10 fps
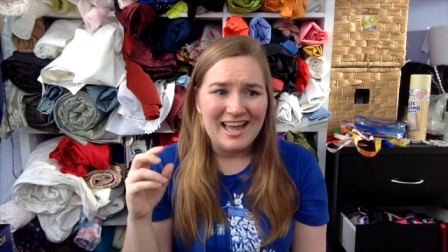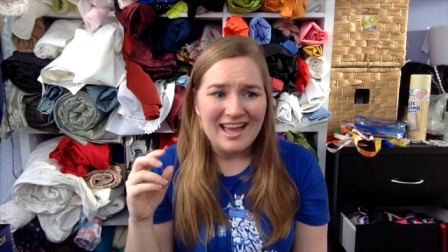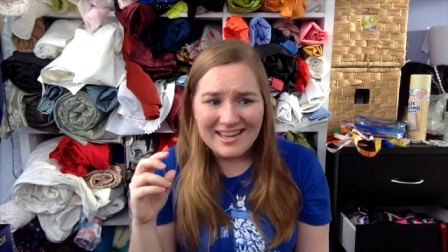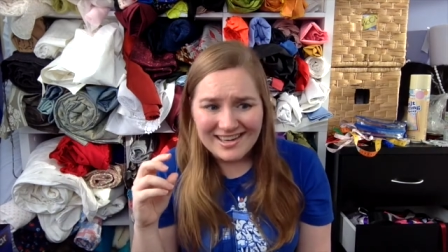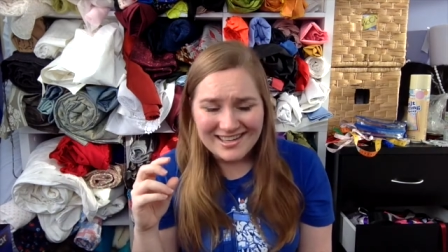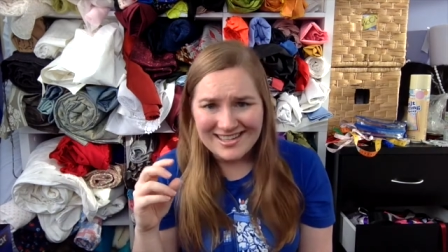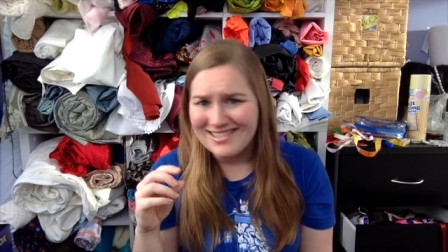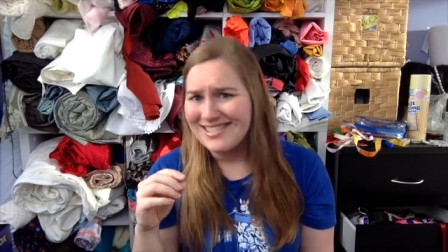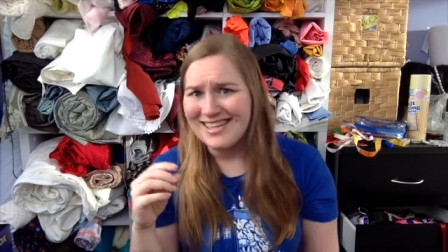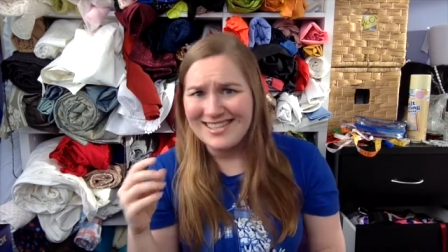and I
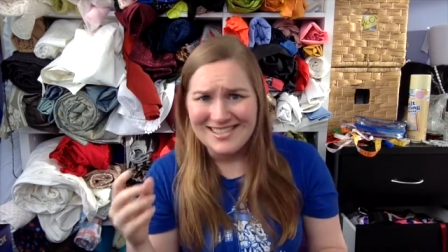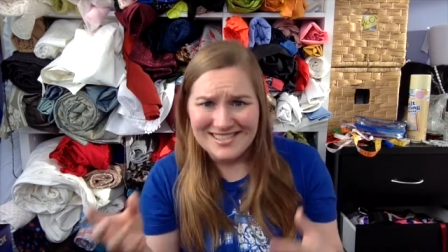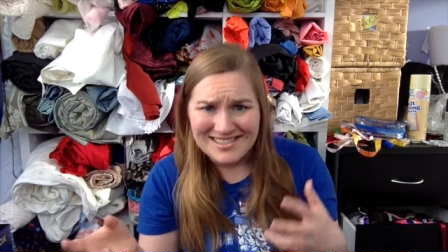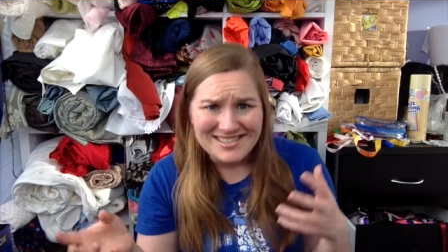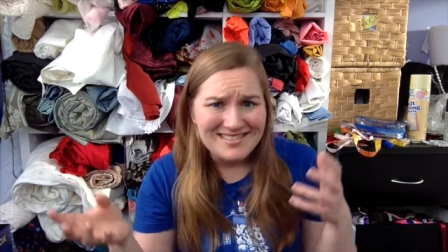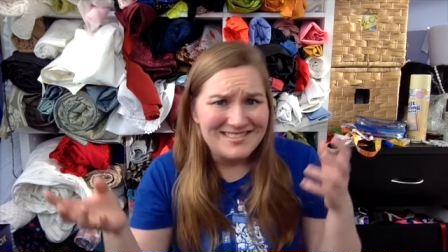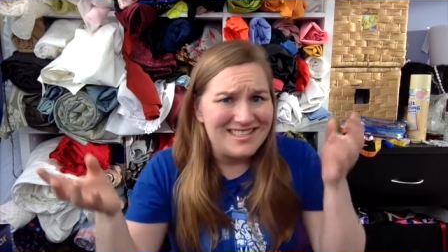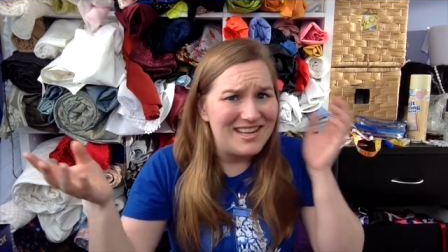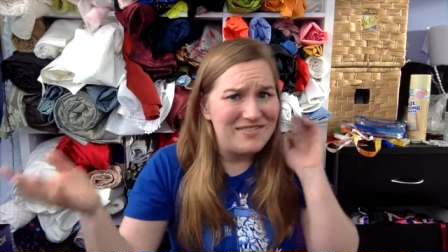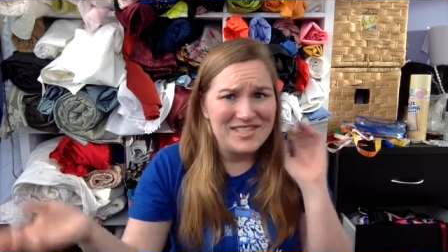guess I just
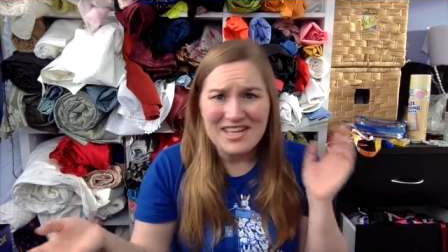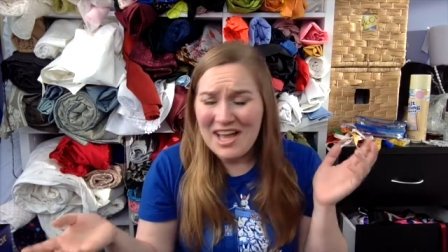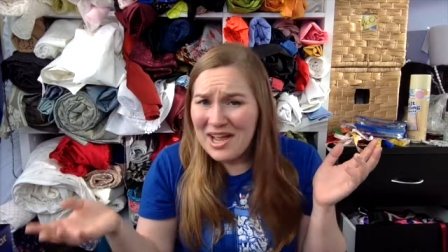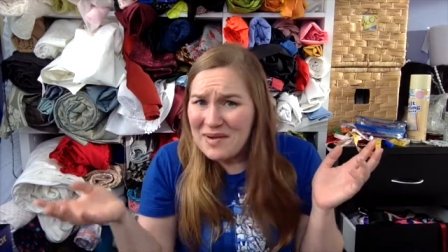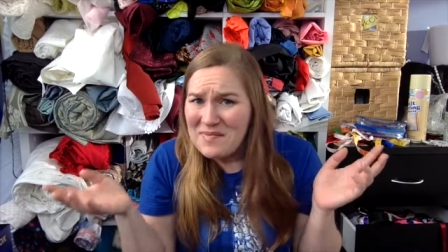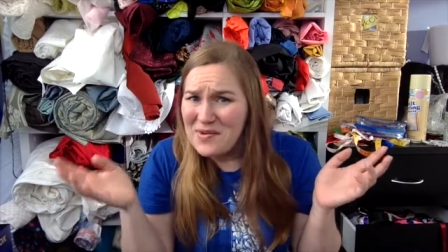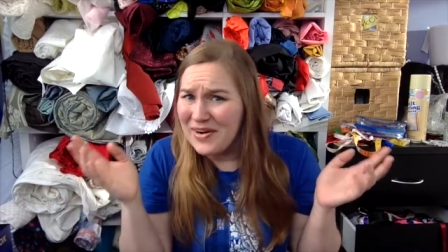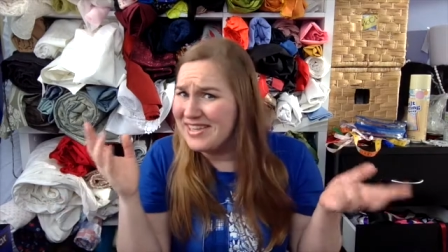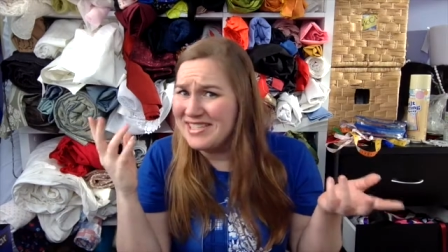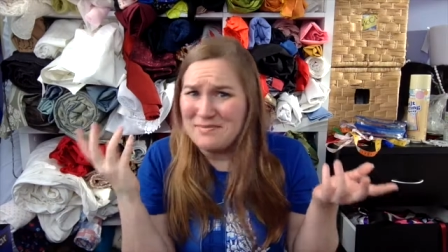didn't have the time, or
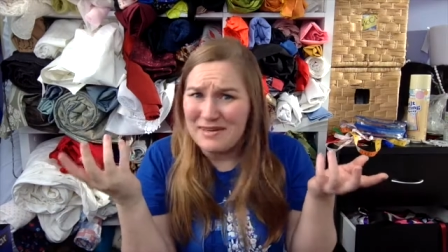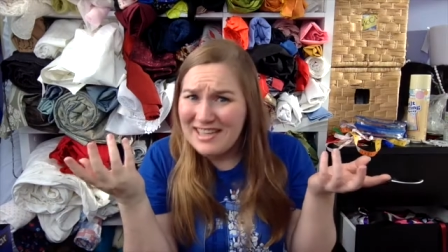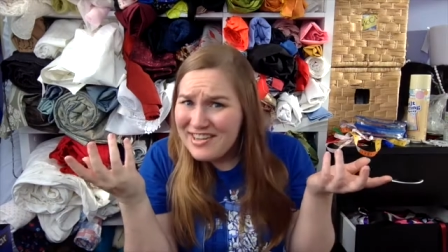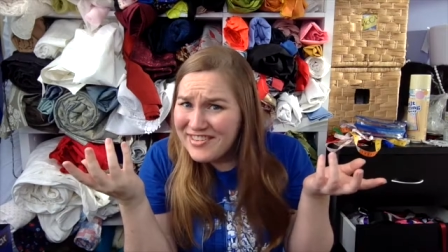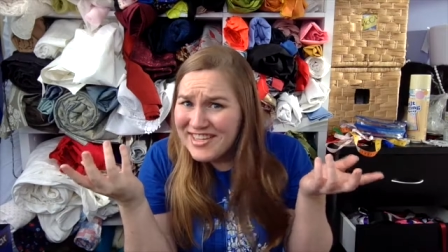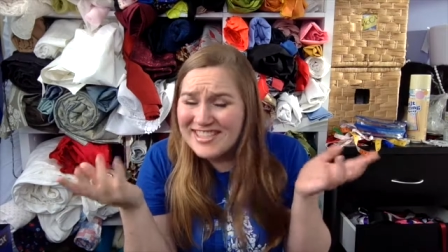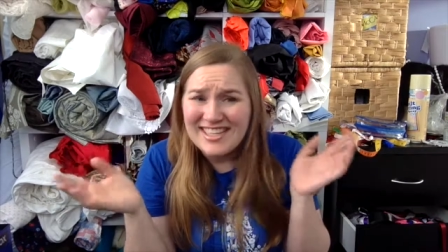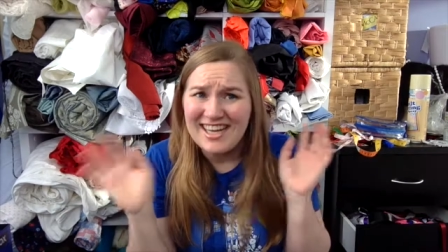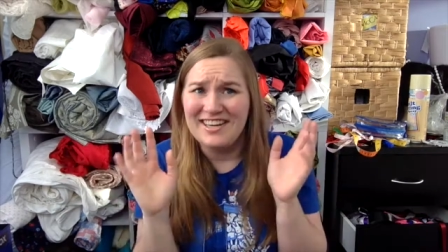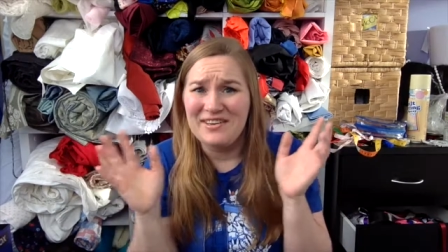I didn't believe it,
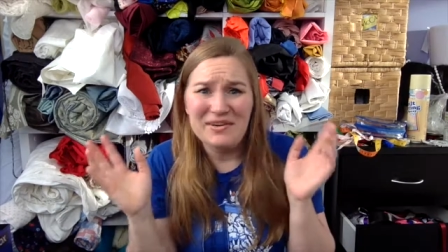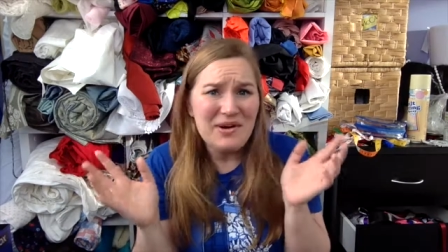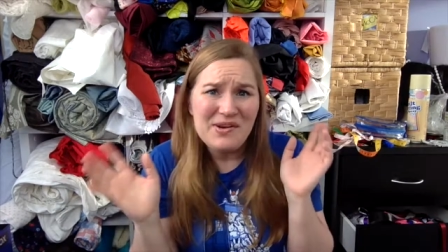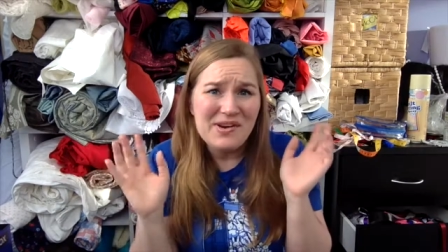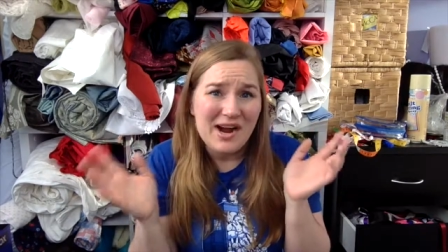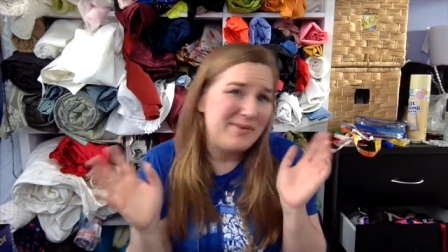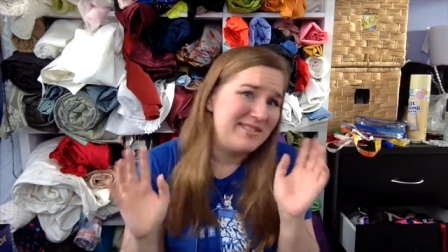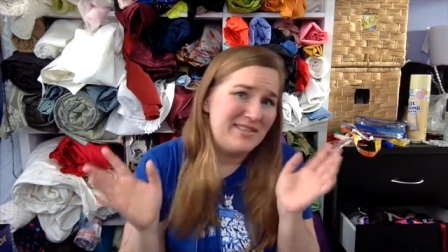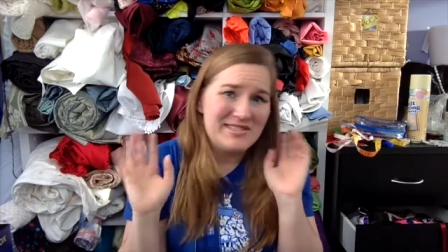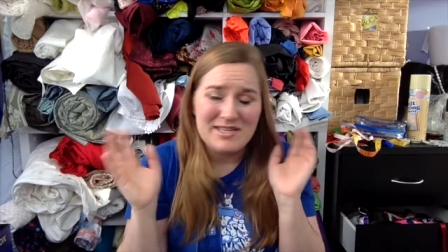I don't know, I
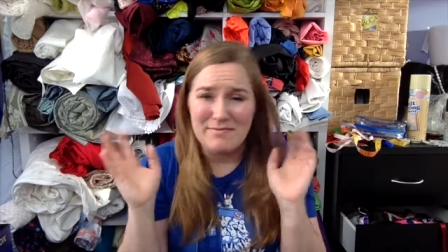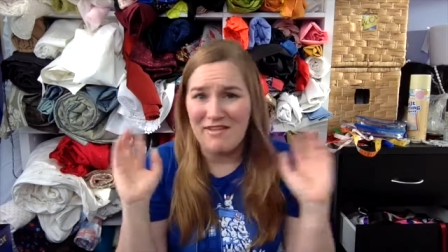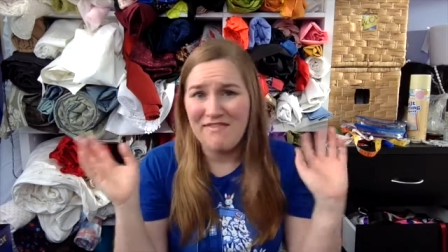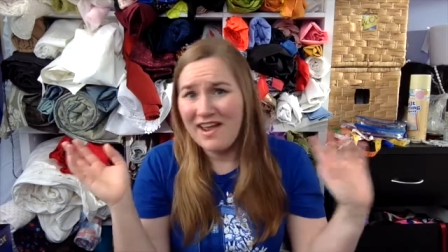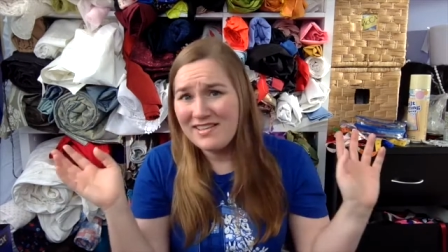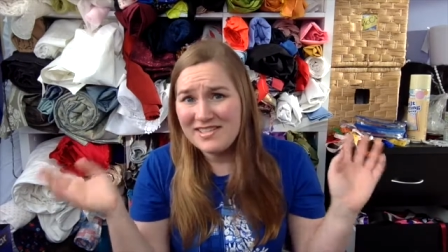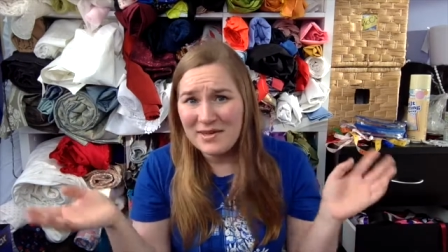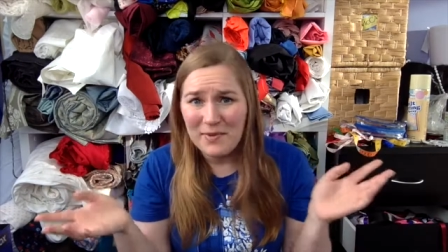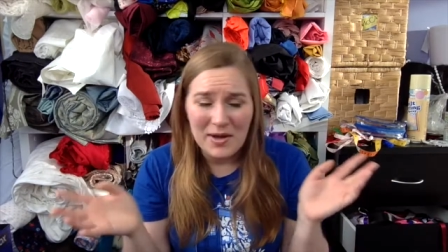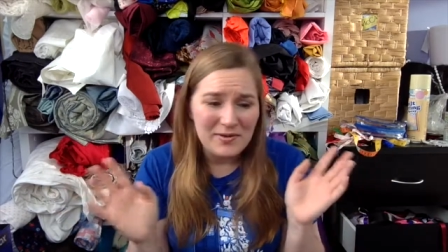was lost in my fantasy
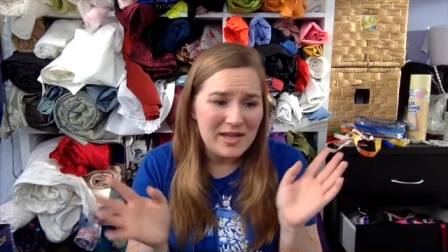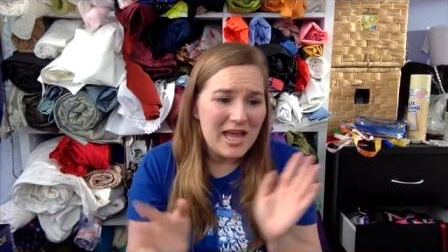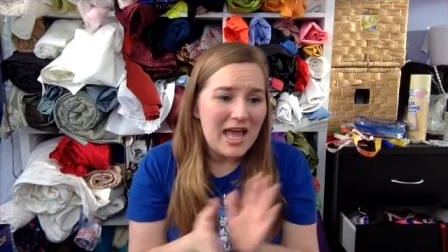world,